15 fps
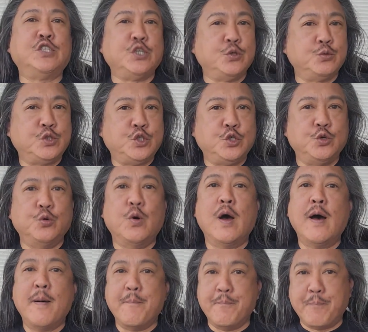you to
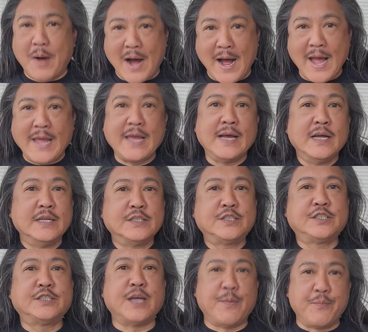buy
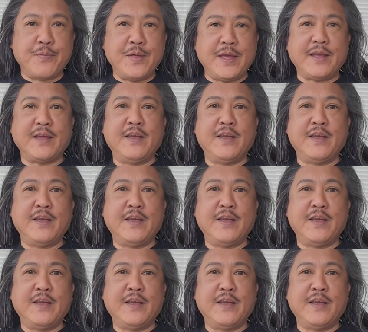something.